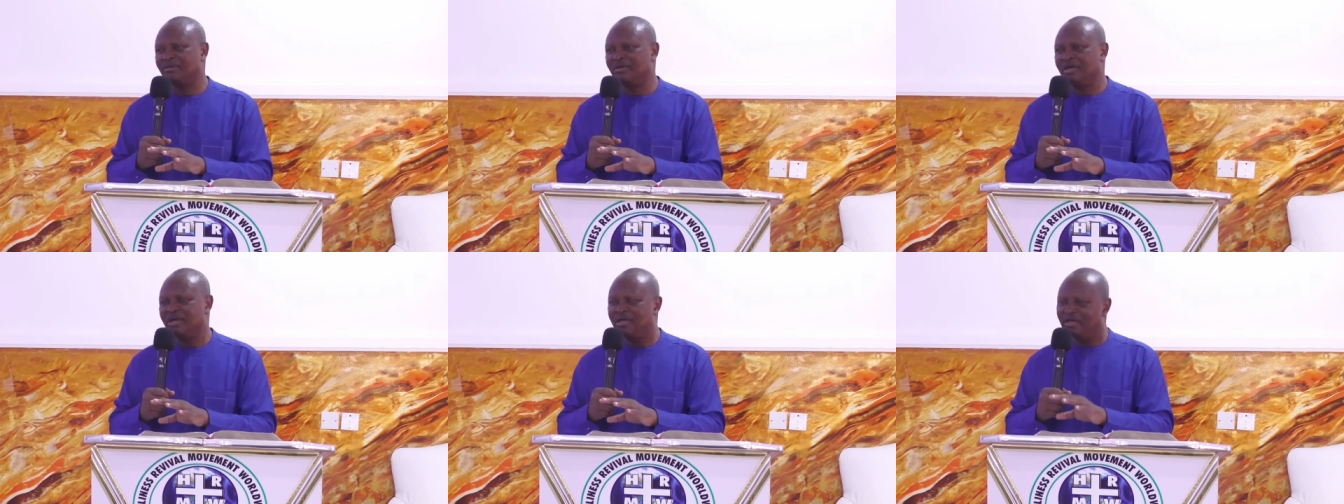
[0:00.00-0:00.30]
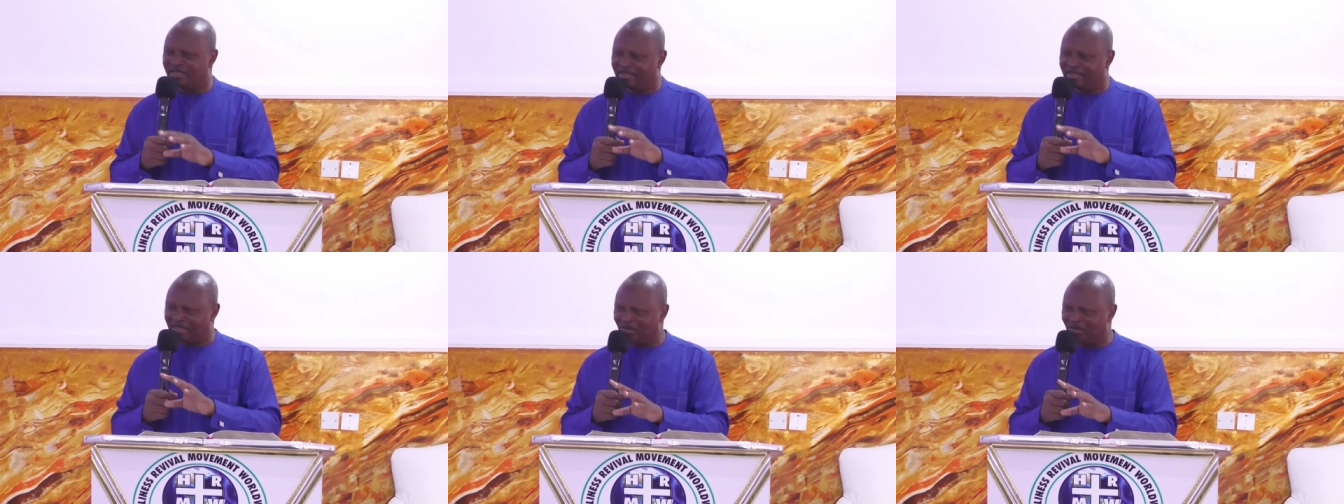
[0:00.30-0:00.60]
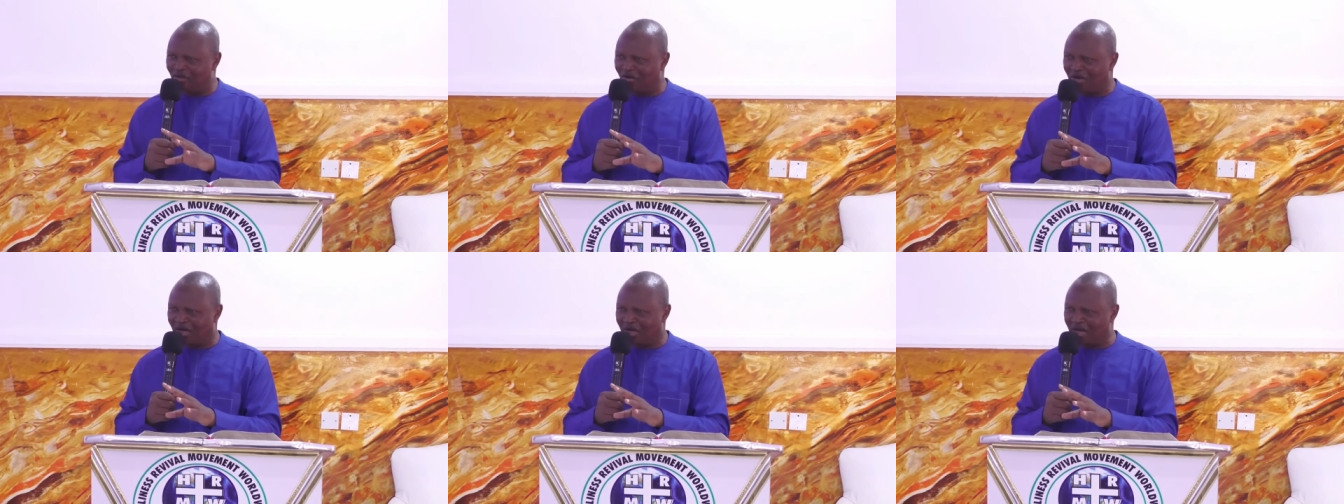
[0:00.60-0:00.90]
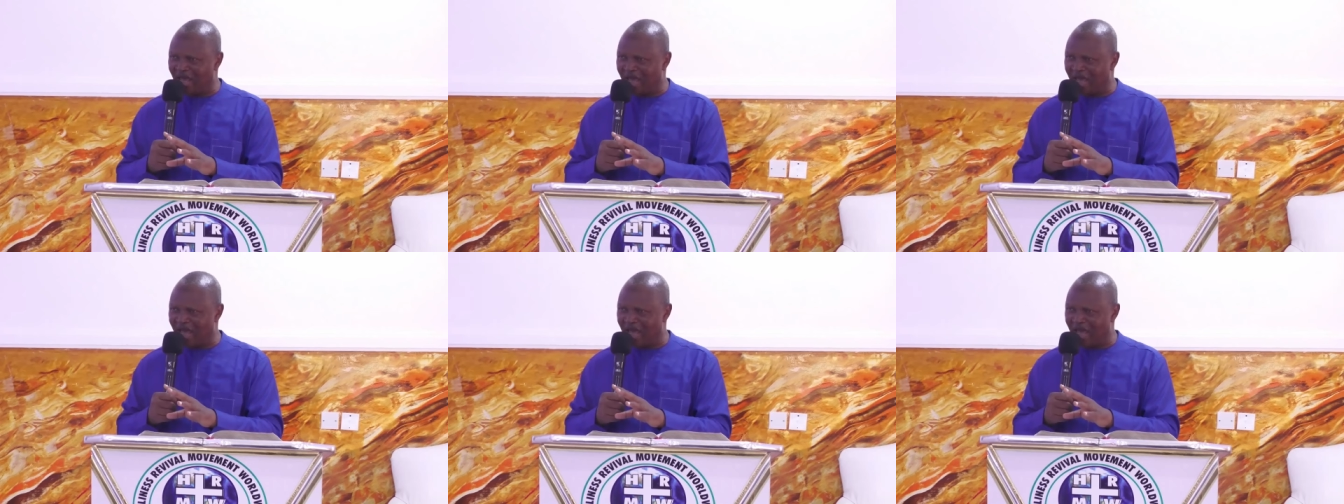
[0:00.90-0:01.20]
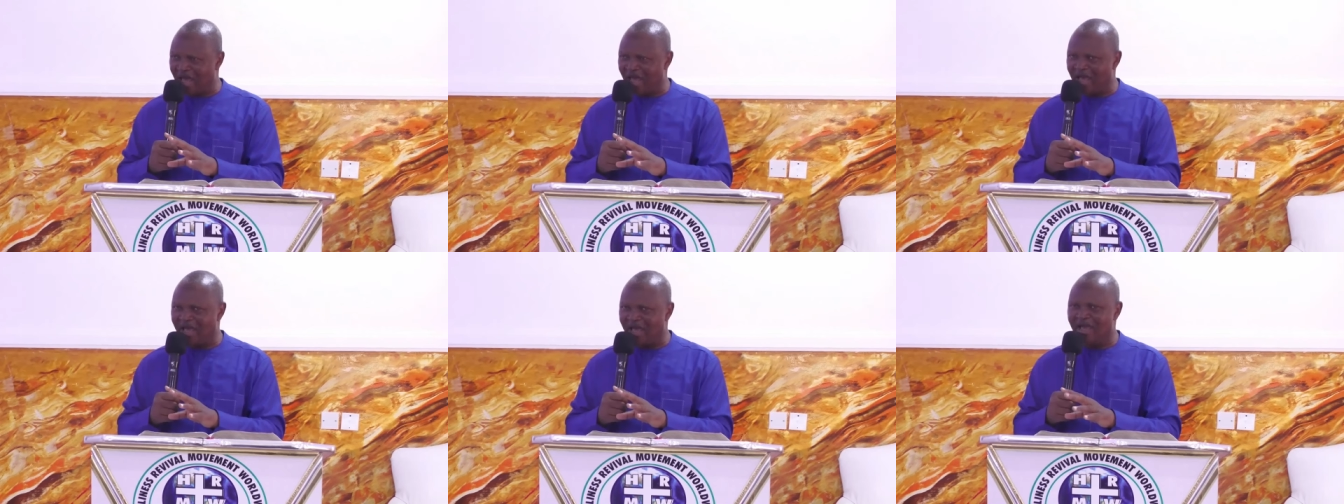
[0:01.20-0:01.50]
it's still not clear,
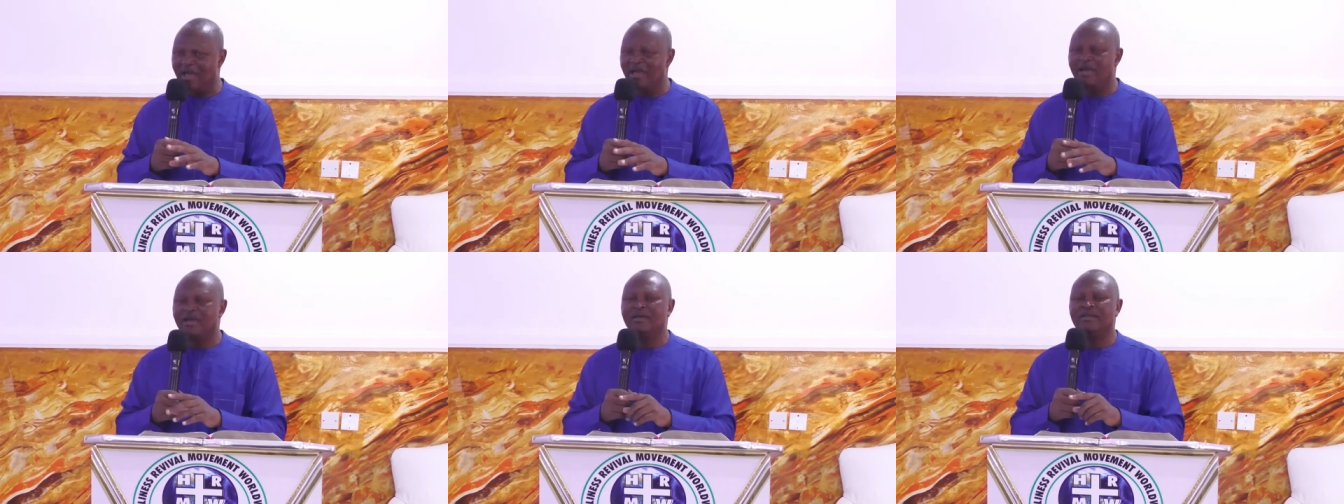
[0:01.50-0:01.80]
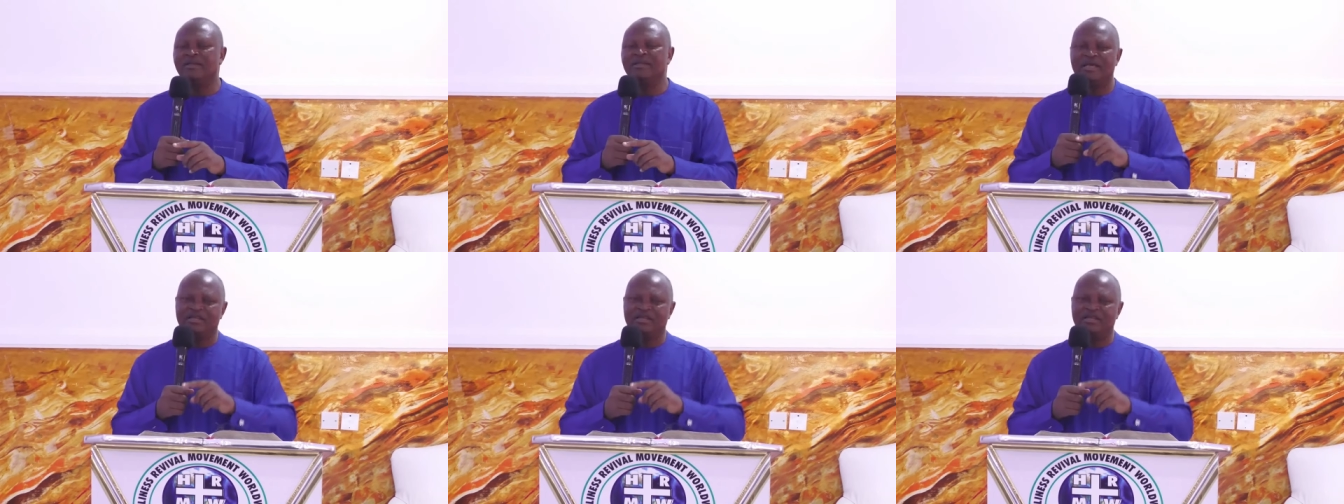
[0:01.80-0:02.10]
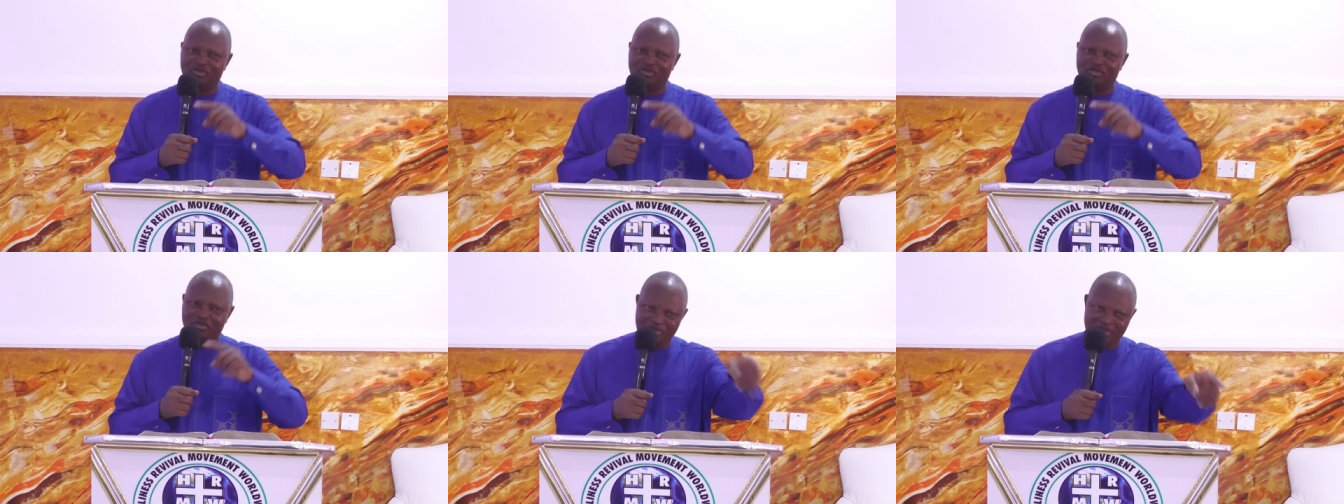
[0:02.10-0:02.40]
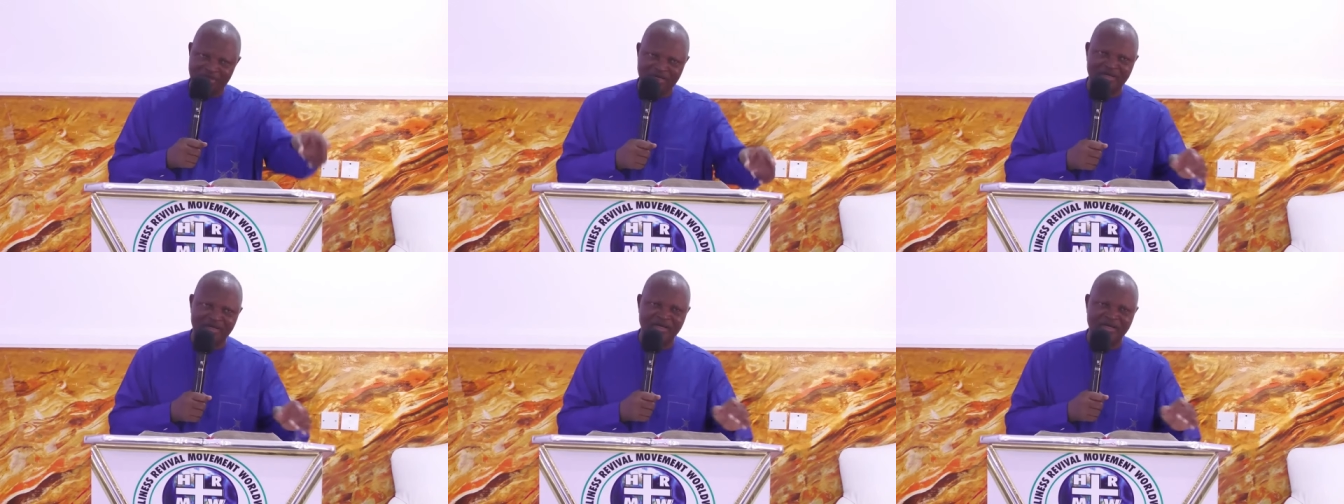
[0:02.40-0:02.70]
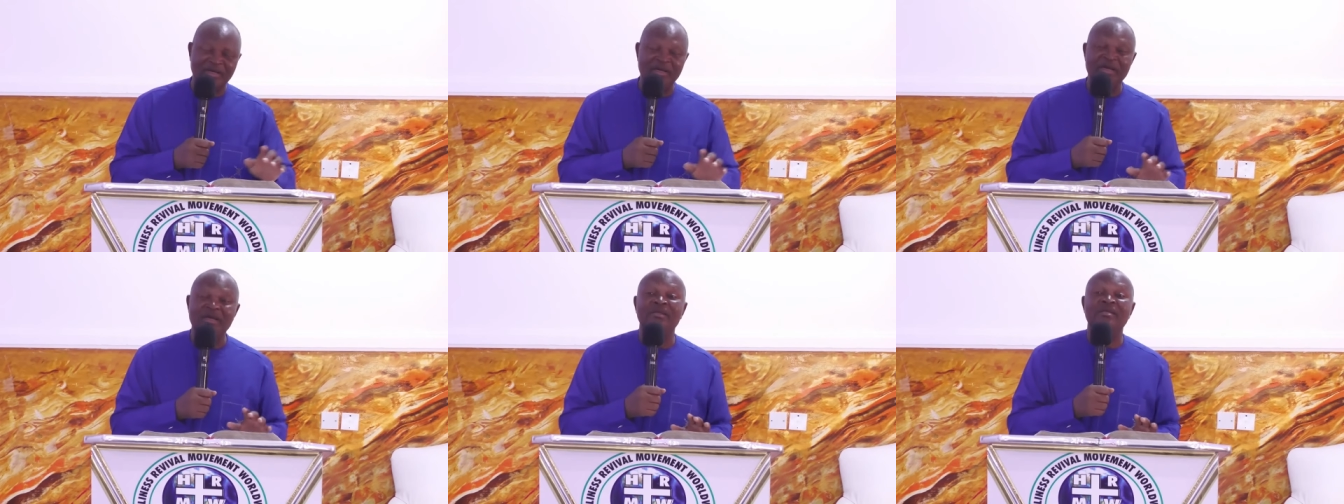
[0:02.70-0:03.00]
there should be
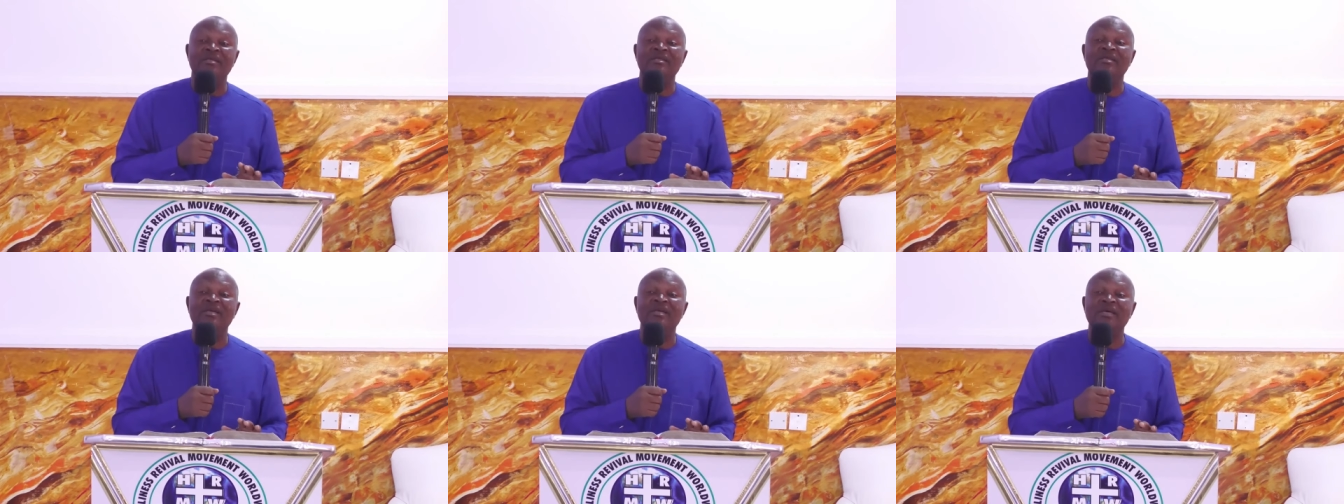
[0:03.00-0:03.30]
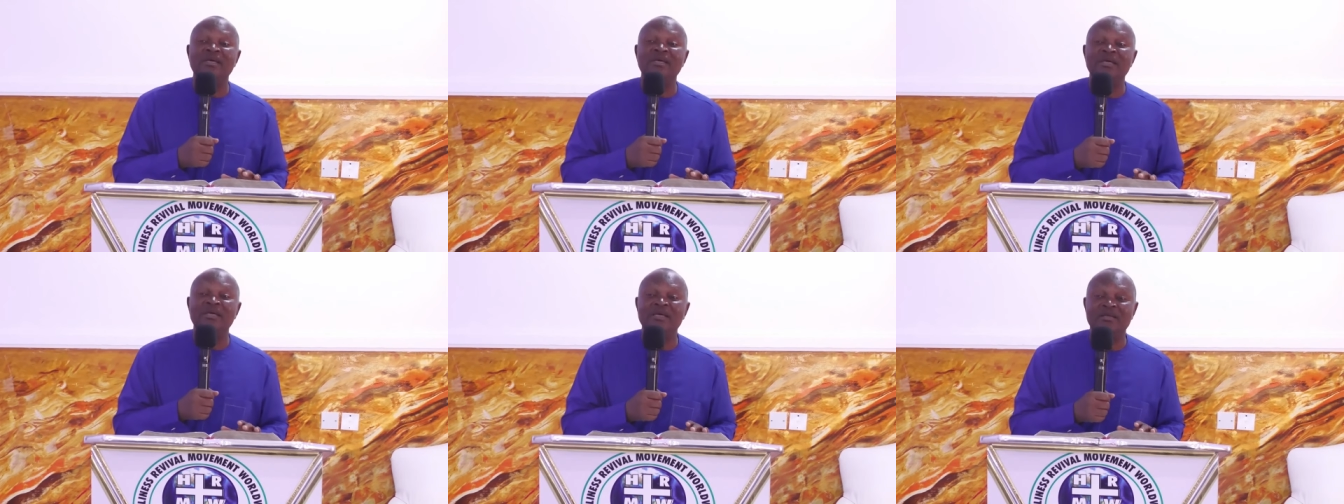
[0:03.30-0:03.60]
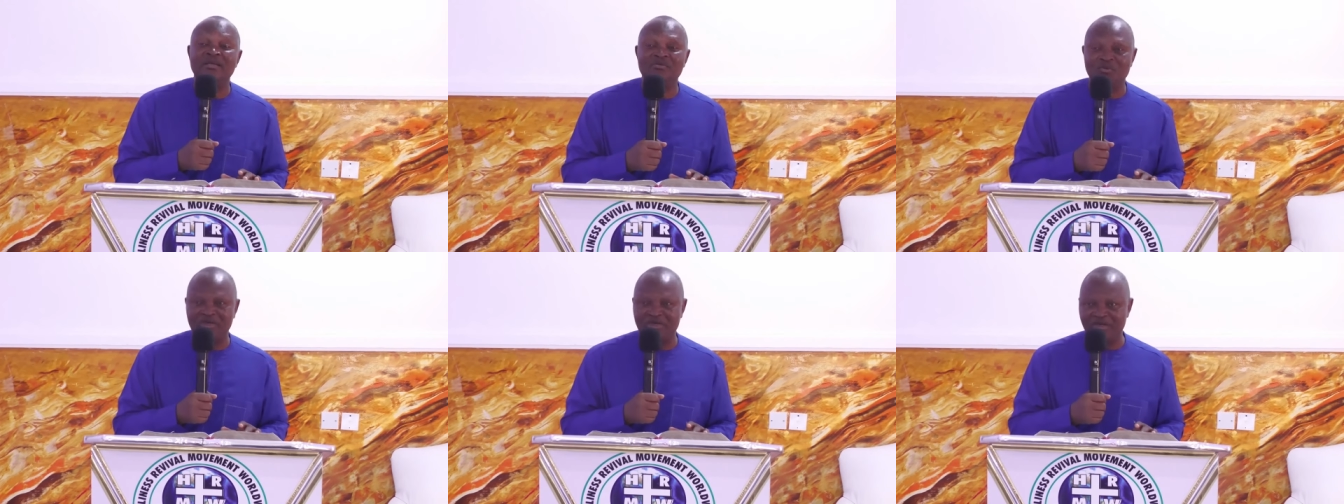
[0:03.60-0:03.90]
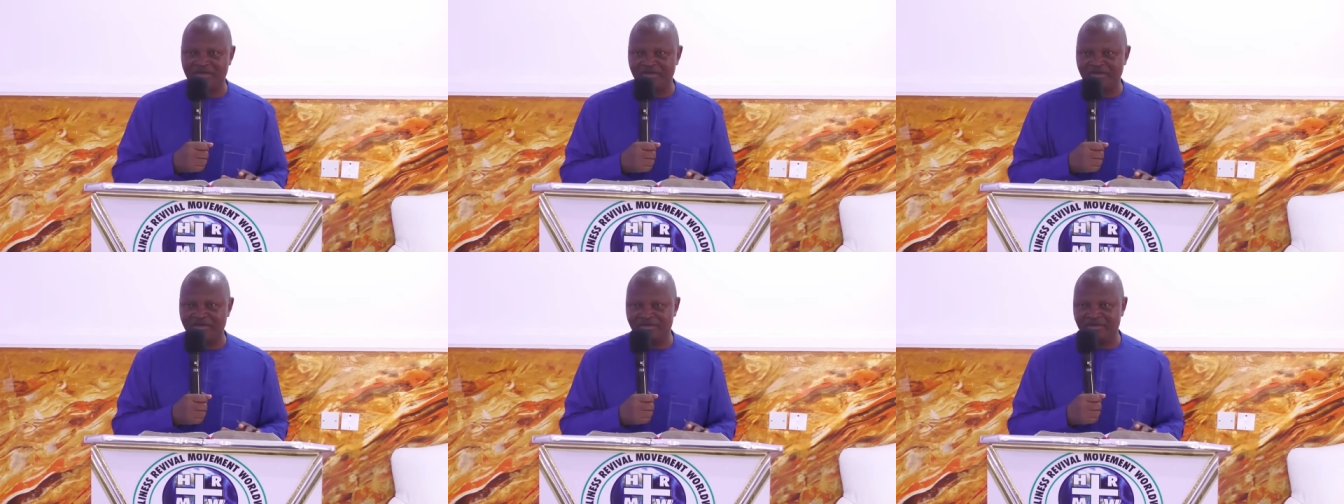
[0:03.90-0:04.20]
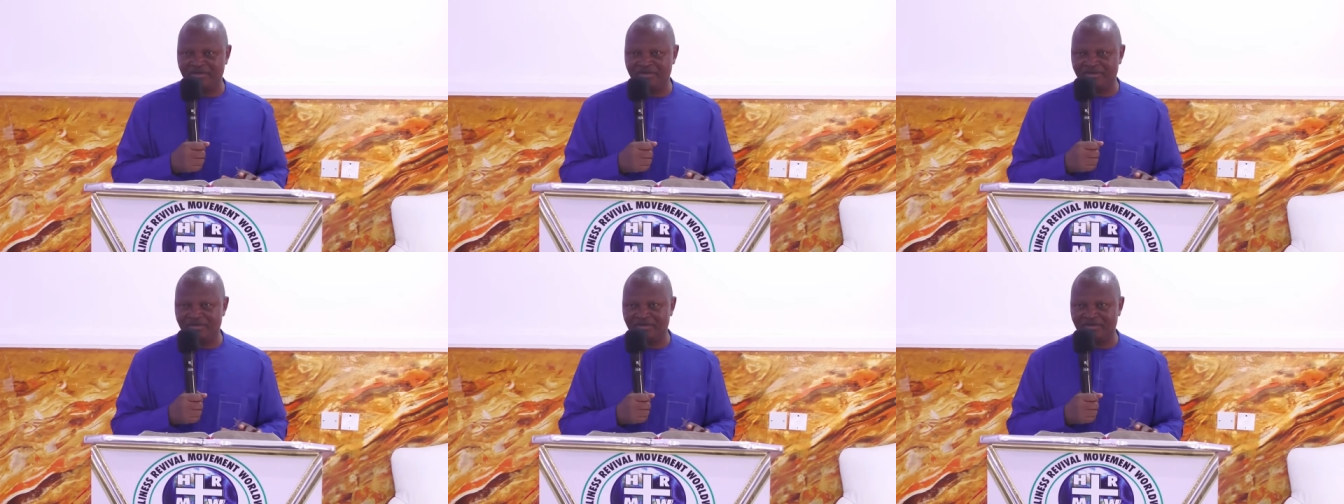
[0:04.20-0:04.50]
a third
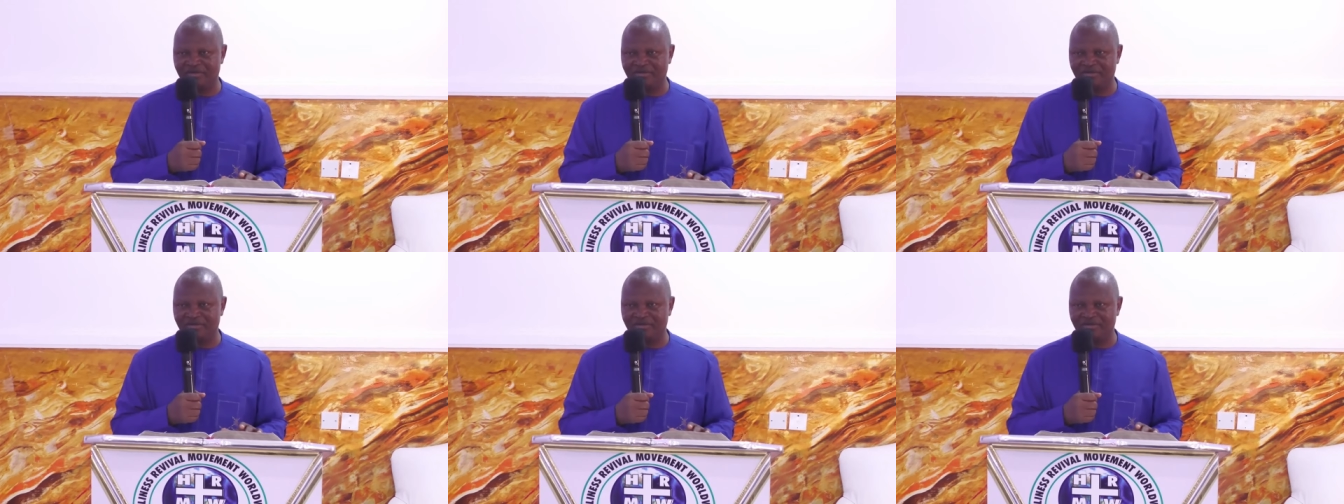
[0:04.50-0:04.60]
witness.